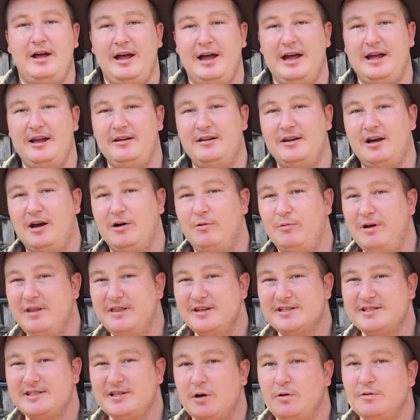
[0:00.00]
and uh, we're the
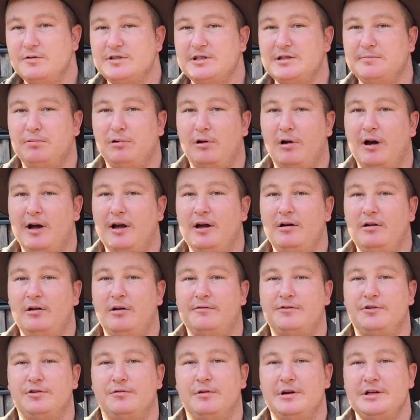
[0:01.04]
sole supplier of
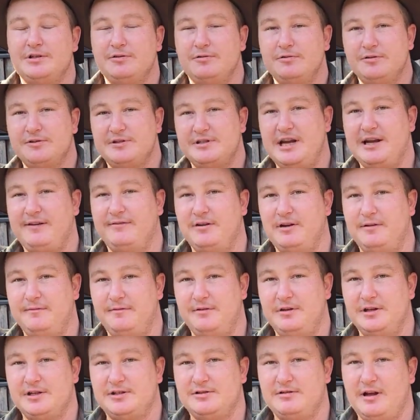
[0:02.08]
terrestrial snake venom for
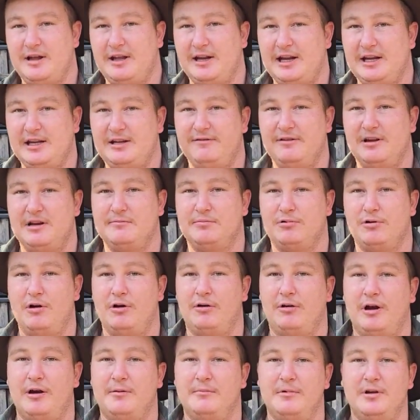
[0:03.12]
the Australian anti-venom
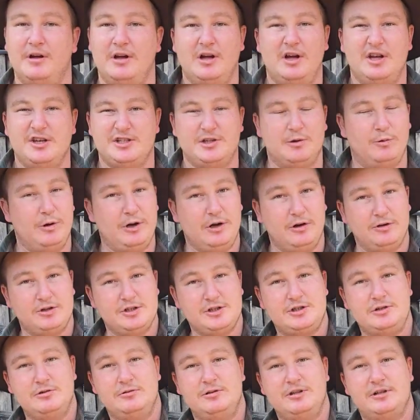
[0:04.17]
program. So we're not
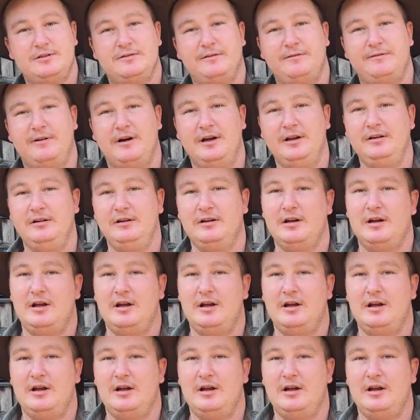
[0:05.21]
just doing this for fun.